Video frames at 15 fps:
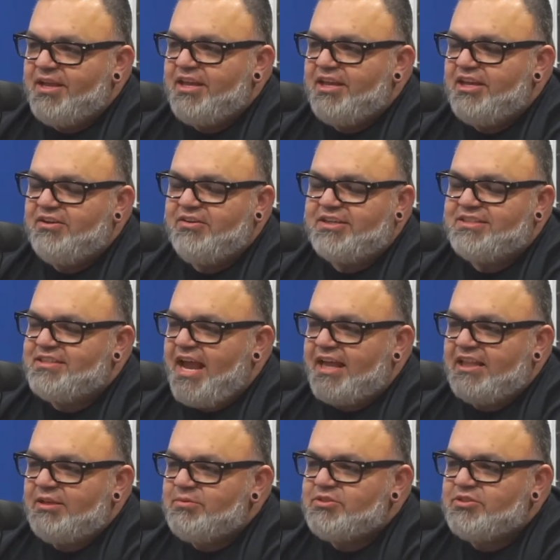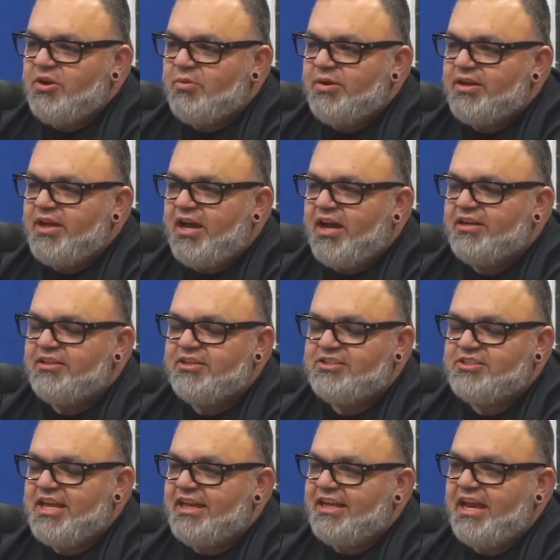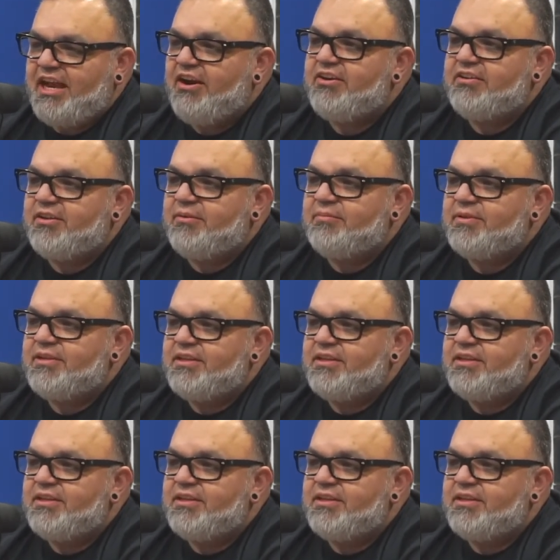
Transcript: you know exactly what's going on. You take care of them.